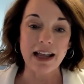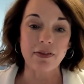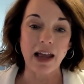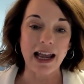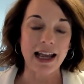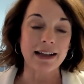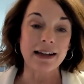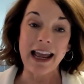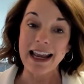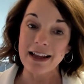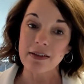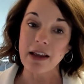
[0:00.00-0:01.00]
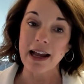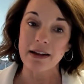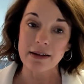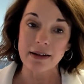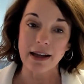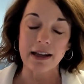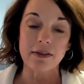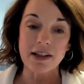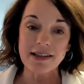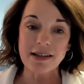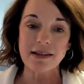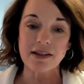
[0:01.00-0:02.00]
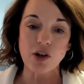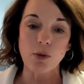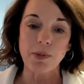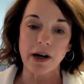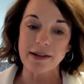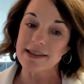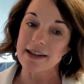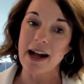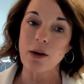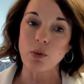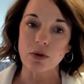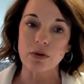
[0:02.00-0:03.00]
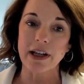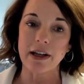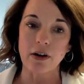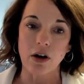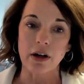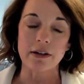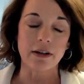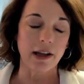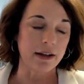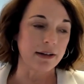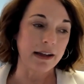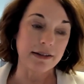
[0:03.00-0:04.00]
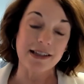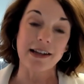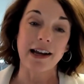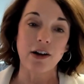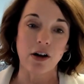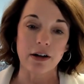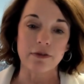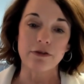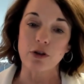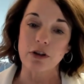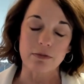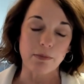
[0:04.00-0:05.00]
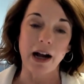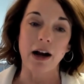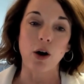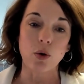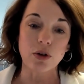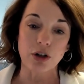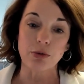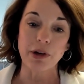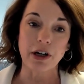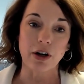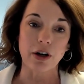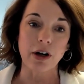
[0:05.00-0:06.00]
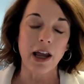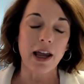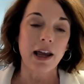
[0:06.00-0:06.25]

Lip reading: And this is a soapbox that I will get on and stay on for my whole career.